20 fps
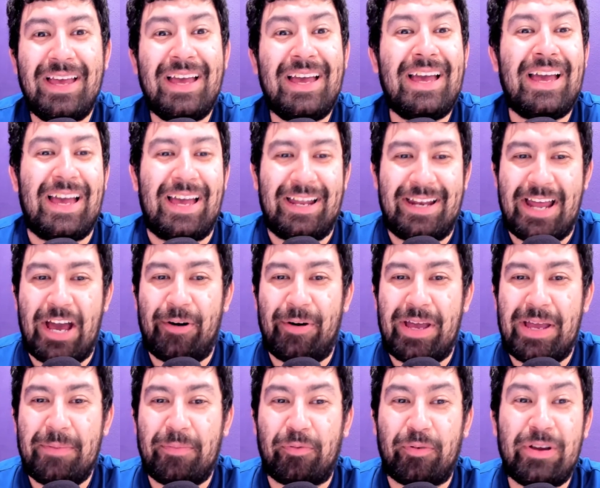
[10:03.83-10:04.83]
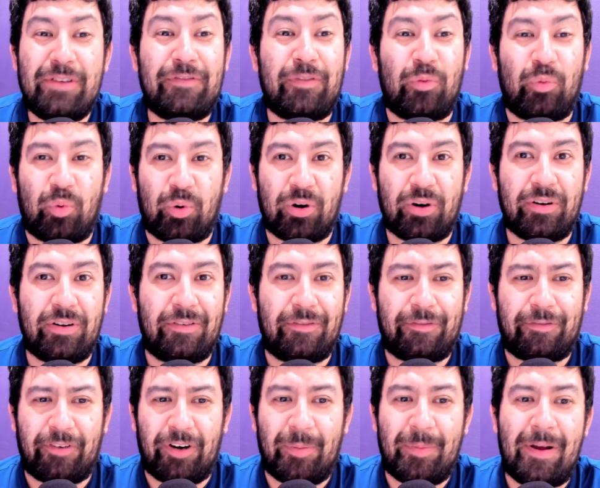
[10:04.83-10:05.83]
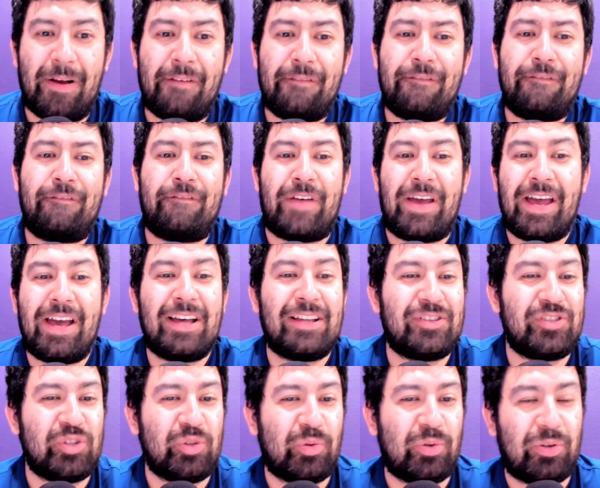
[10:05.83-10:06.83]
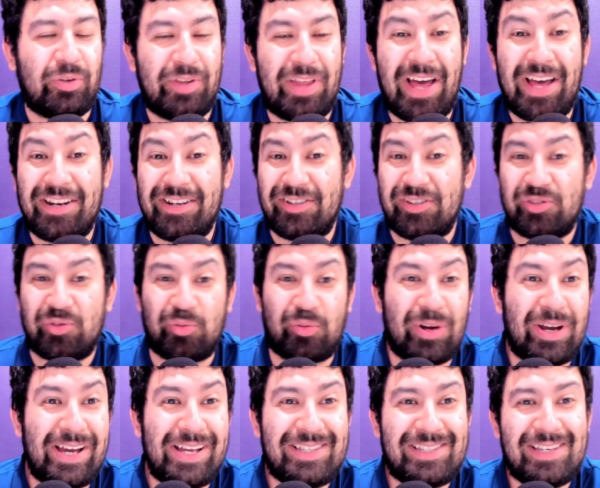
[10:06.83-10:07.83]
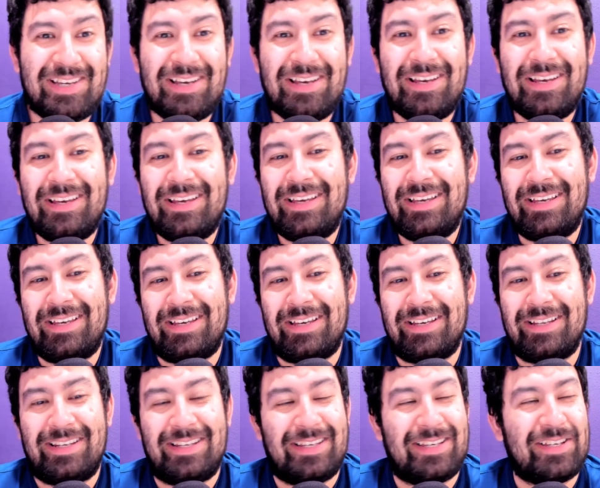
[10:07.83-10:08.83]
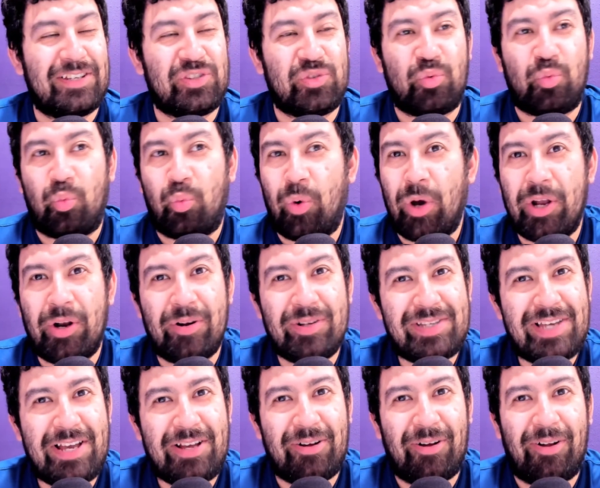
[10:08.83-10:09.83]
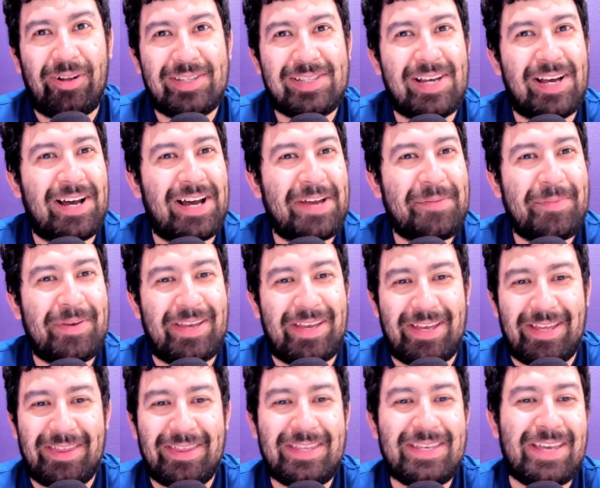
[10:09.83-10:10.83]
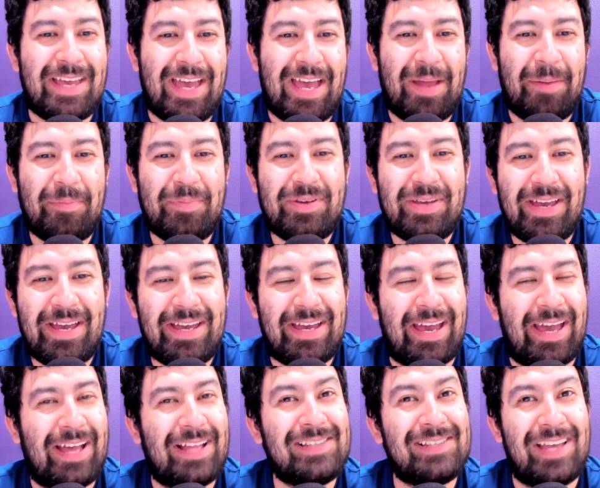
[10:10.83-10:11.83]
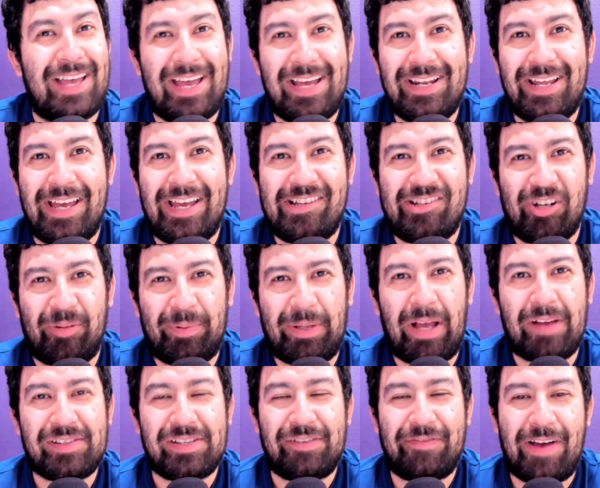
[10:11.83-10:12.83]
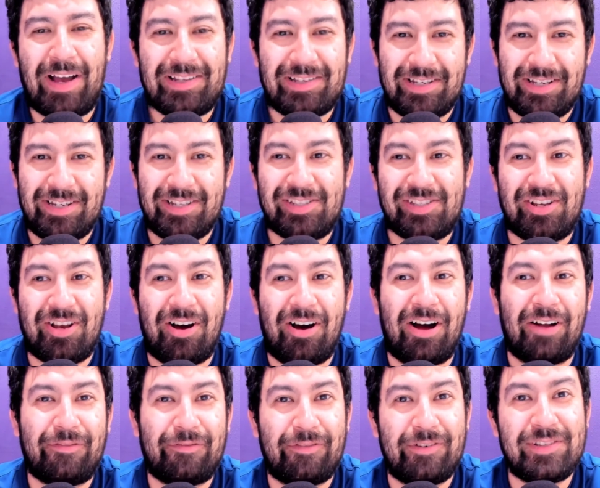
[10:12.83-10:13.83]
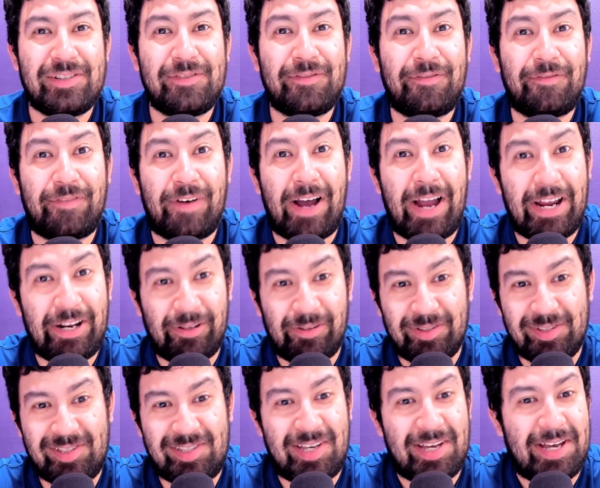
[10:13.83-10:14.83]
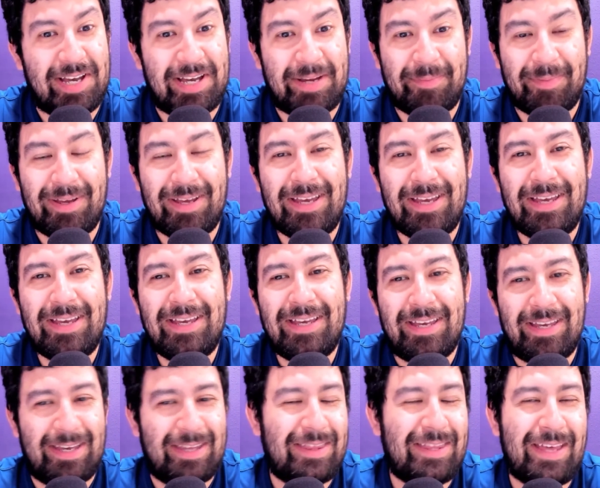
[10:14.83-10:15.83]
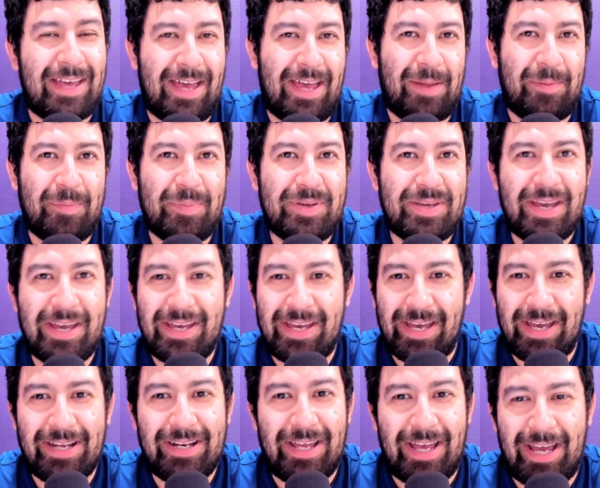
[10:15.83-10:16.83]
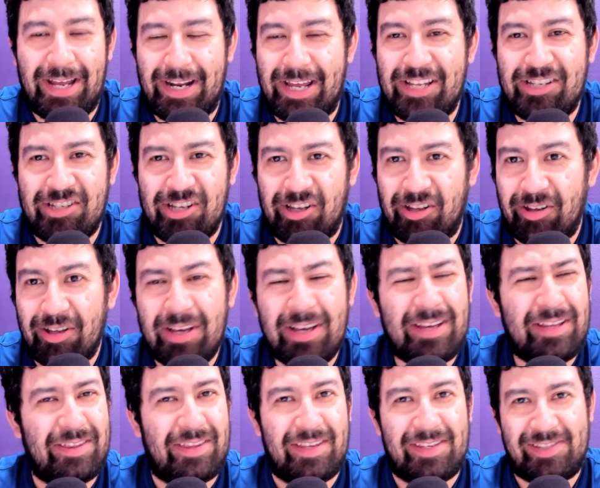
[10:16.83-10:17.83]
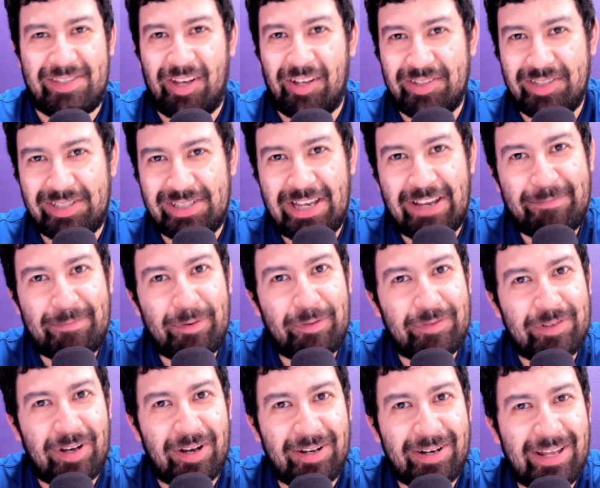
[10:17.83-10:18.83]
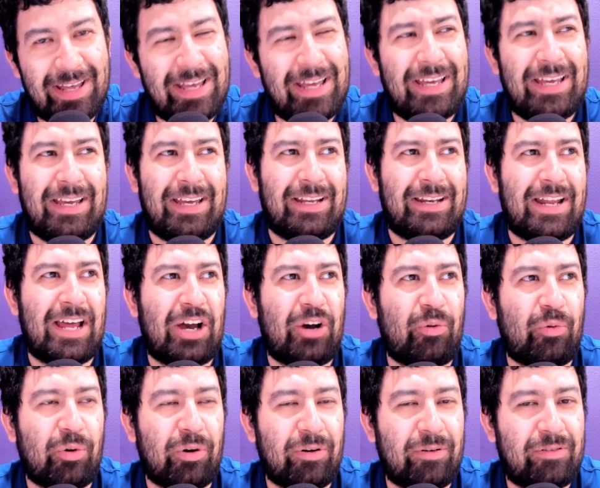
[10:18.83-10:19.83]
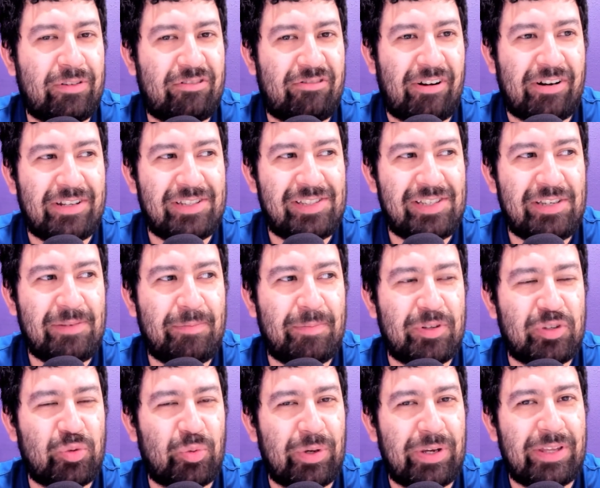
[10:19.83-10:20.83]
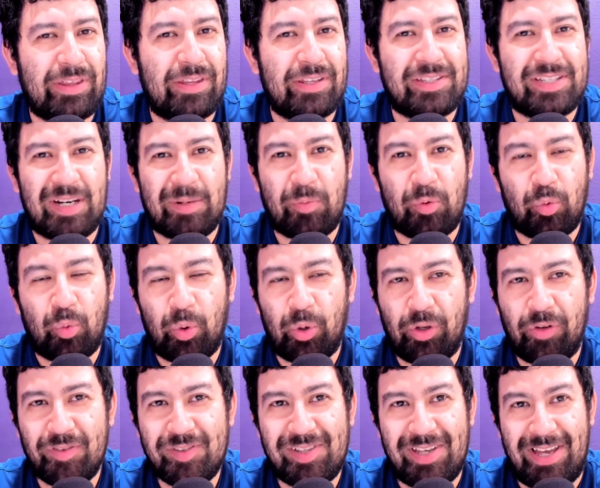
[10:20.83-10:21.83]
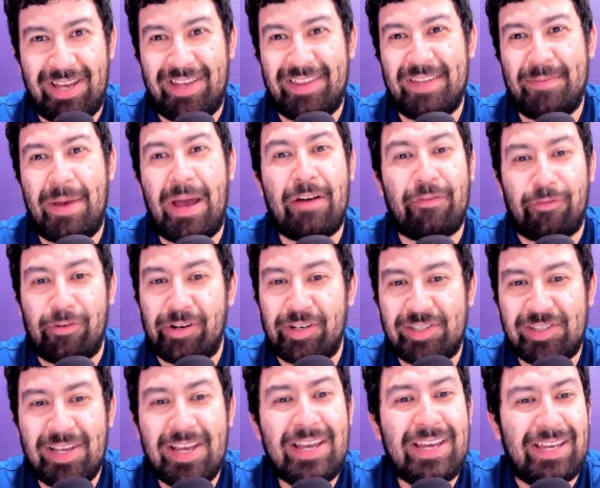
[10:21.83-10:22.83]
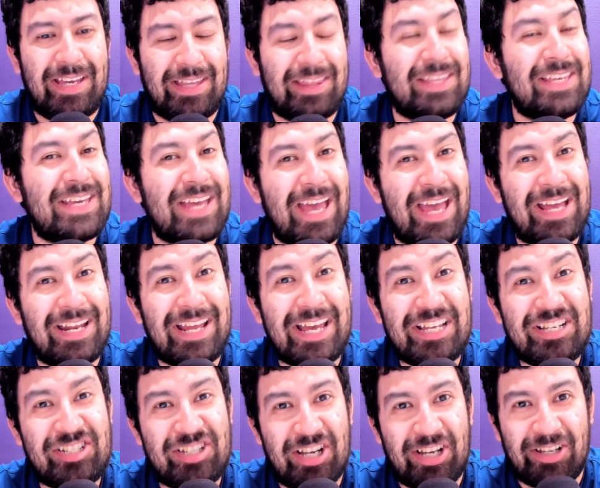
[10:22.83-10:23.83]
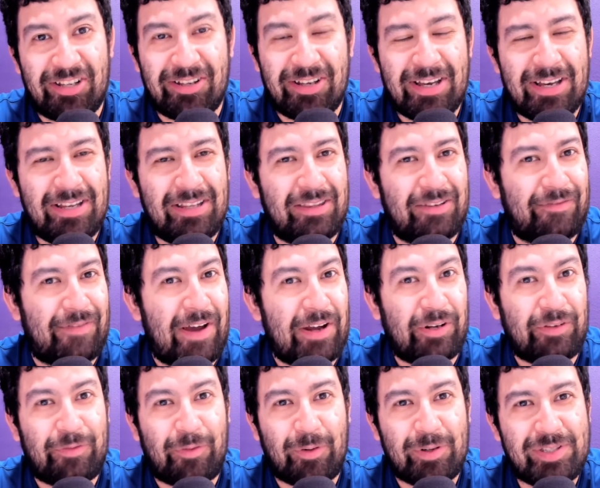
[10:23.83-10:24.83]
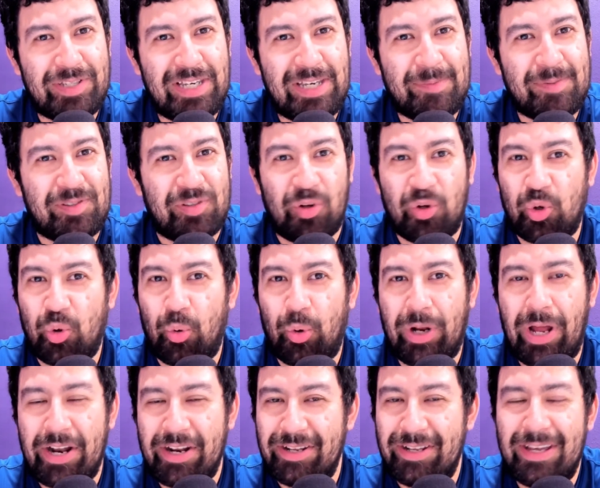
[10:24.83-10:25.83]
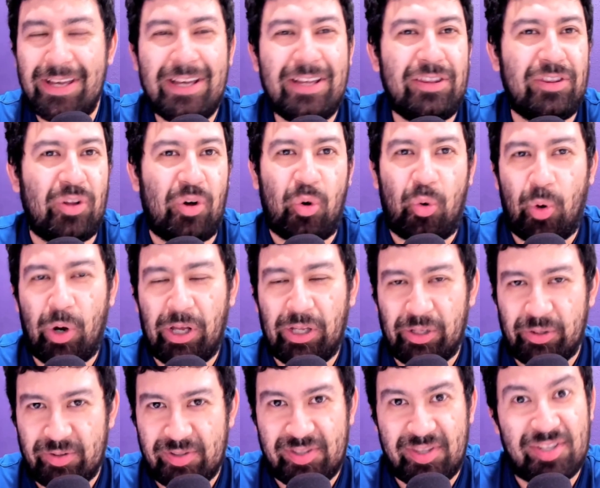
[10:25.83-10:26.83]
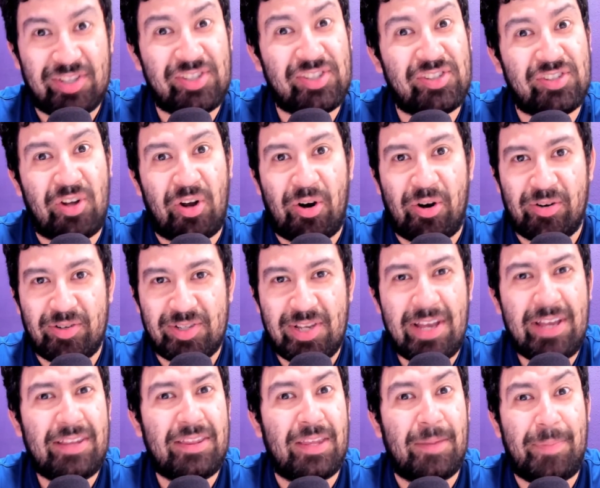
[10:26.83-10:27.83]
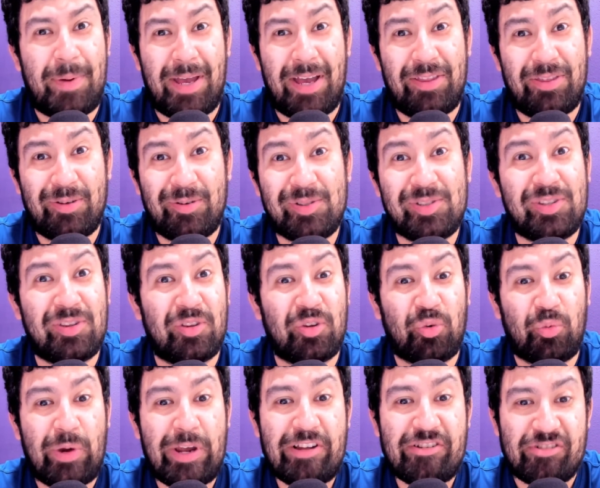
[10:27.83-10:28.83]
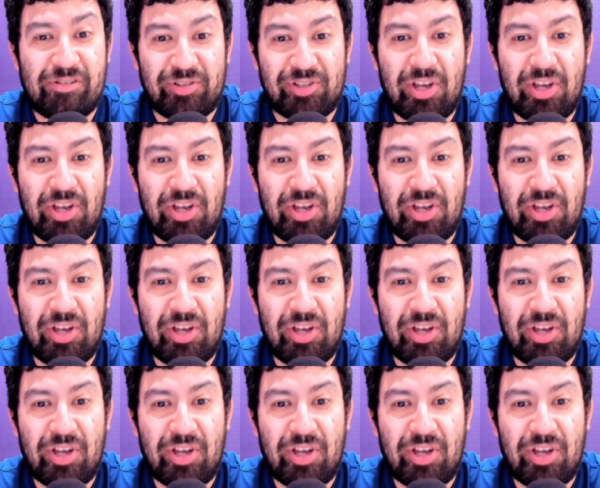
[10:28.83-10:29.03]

And now a brief word from FanDuel. That is right. It is winner take all time in the NBA and NHL playoffs. In fact, it is conference finals time in the NBA and NHL. The Celtics have moved on, and now we're trying to see between the Timberwolves and the Mavericks. In the NHL, the final four teams still going at it. The Oilers, the Stars, the Panthers, the Rangers.